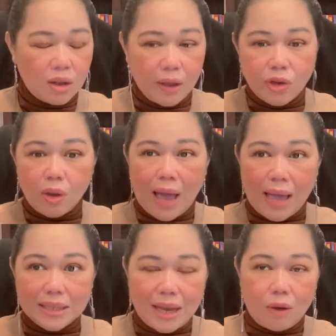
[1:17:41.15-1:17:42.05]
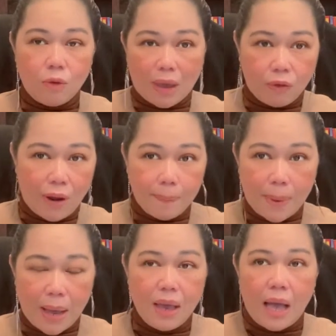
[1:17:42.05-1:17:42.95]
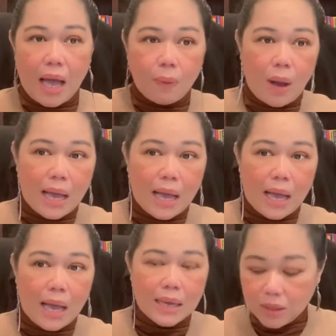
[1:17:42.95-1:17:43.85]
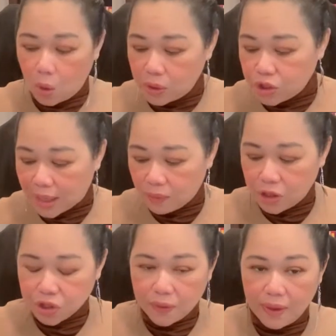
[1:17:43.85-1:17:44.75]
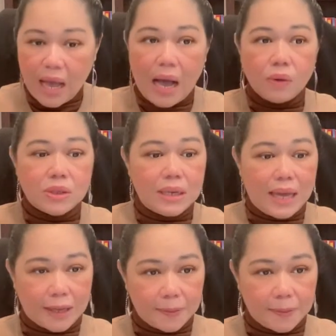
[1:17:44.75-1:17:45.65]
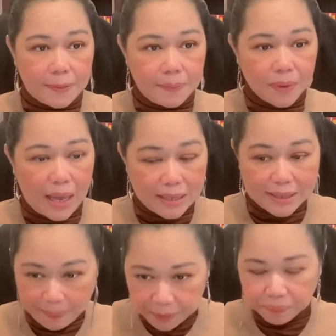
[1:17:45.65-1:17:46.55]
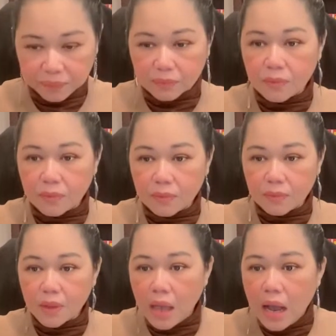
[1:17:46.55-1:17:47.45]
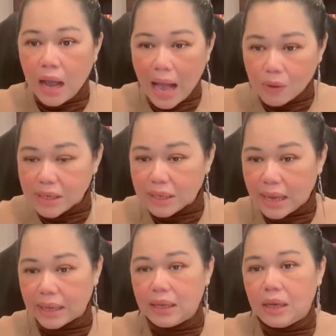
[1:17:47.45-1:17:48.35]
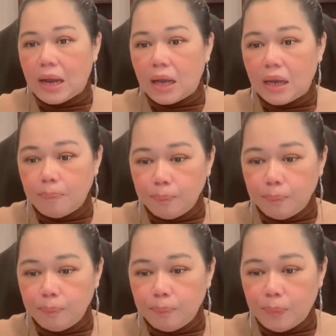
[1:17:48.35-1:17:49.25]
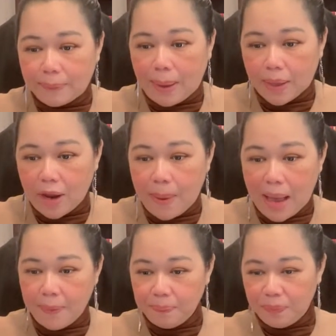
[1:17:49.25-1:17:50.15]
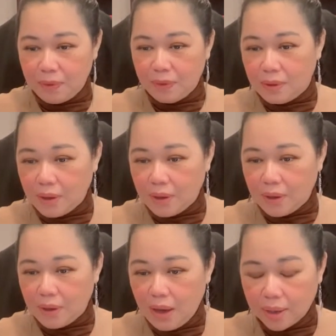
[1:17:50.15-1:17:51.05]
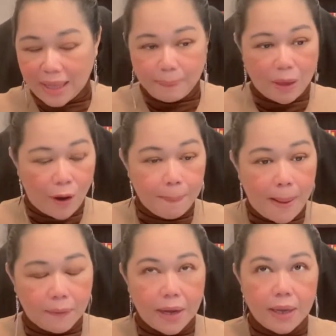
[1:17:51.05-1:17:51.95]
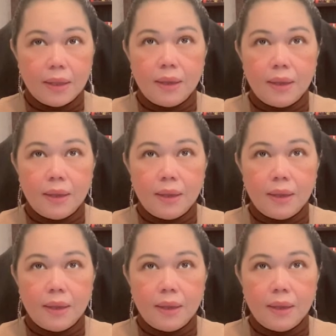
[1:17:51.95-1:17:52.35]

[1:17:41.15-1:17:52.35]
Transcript: That's why I sit down with my grandma. I will ask the older generation, how is it like? Example, how is it like? Like my grandpa, right?